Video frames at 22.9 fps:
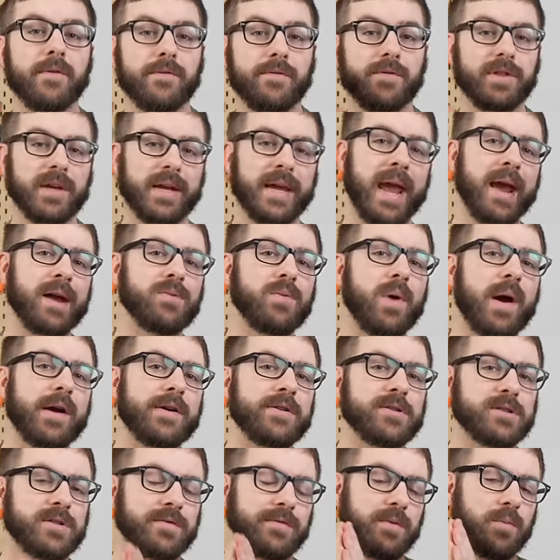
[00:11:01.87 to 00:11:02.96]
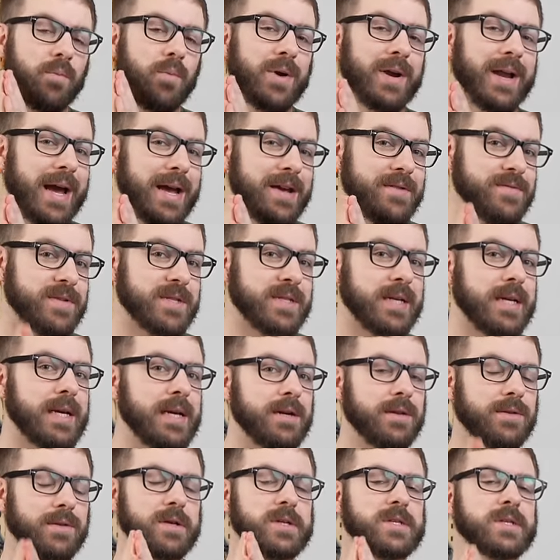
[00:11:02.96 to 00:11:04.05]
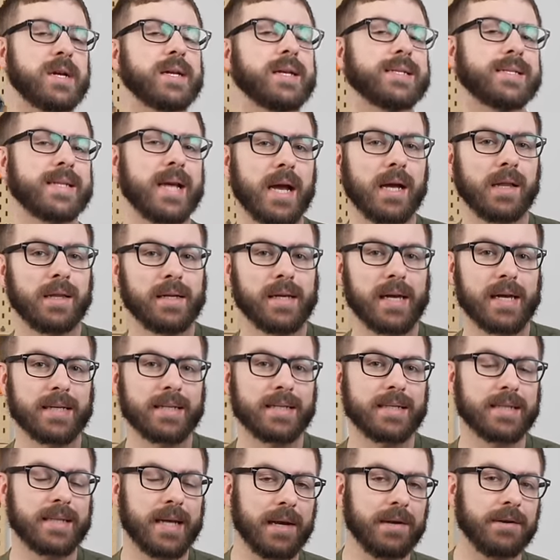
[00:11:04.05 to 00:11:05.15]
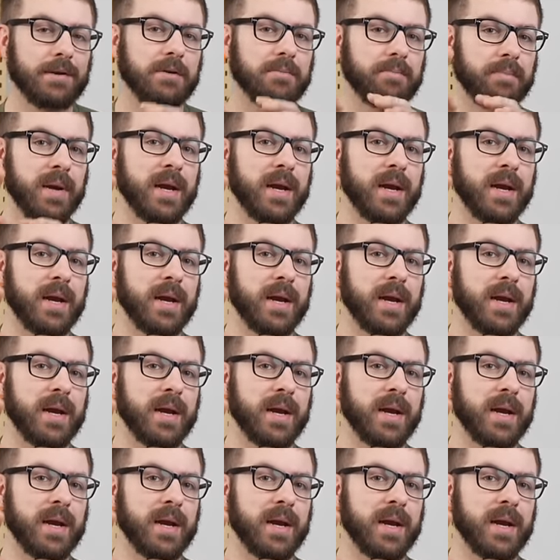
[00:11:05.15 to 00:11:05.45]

For the CAN wires, from what I've seen, there's not exactly a standard